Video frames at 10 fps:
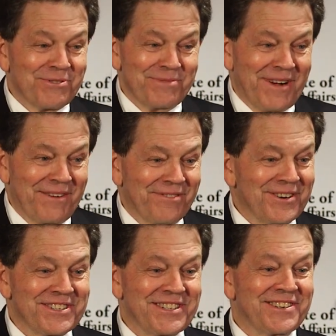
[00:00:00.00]
with my
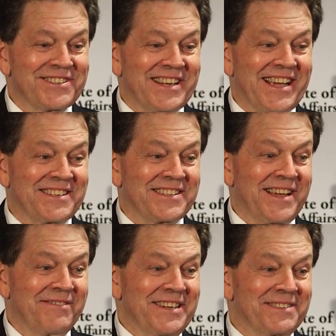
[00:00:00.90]
first year's tax
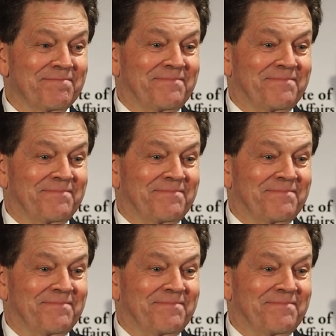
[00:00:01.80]
savings.